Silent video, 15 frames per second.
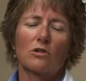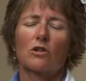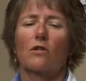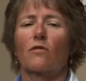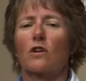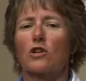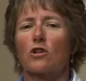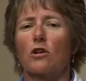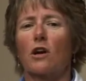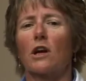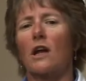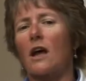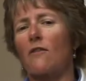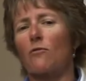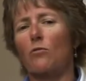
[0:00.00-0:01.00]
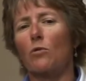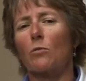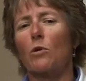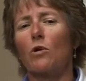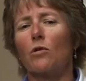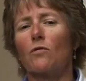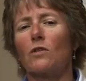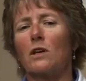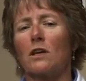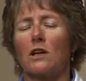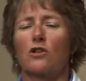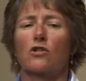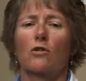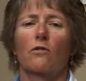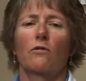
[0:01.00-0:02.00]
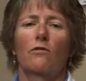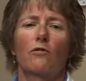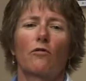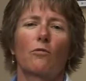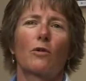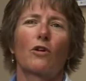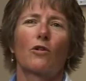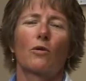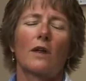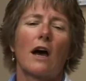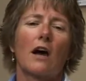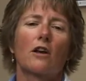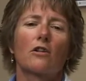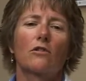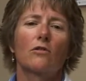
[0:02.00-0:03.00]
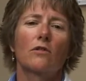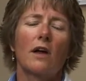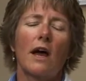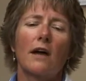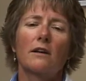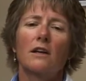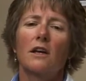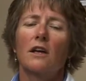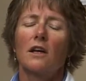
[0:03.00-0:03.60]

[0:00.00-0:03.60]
to your veterinarian to have them removed unless you're familiar with how to do that.